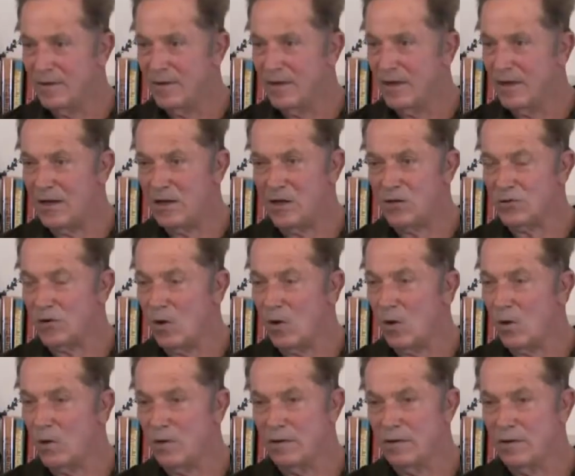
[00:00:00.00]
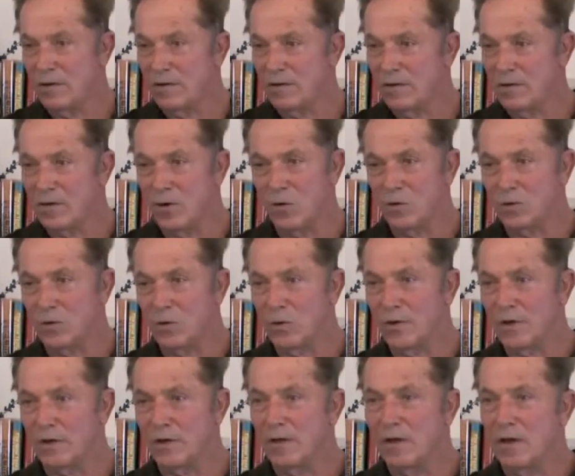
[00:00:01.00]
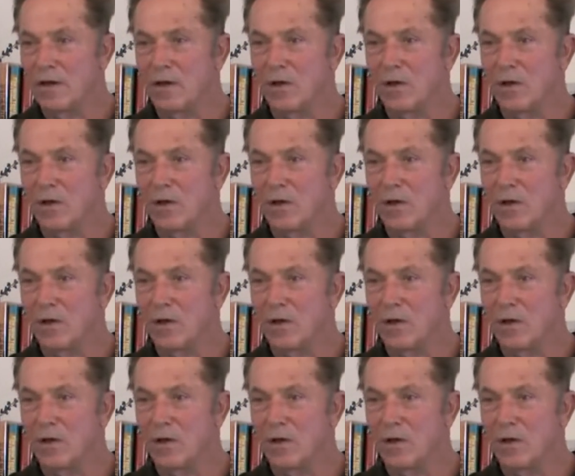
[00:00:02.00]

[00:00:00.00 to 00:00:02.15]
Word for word: And it is all ongoing.